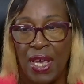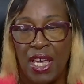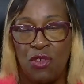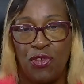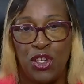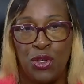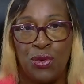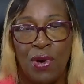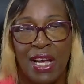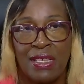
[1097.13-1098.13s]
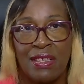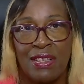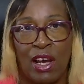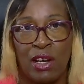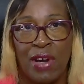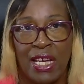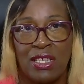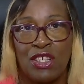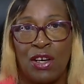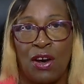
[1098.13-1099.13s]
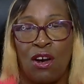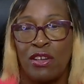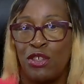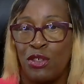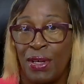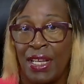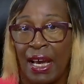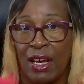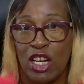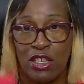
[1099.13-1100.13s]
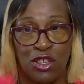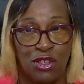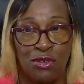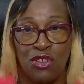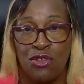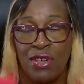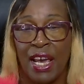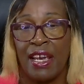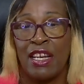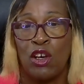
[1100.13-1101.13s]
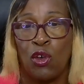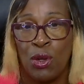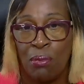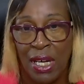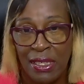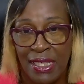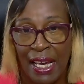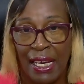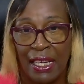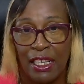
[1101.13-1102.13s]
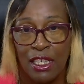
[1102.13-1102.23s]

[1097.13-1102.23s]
if you as the director aren't doing that, as soon as you get in on a Monday,